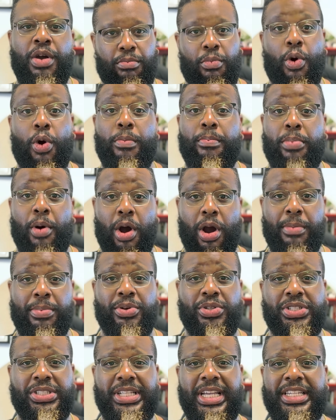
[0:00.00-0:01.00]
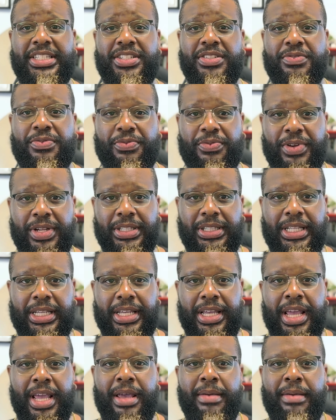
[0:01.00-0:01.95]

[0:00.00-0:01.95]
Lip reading: more barber station friendly,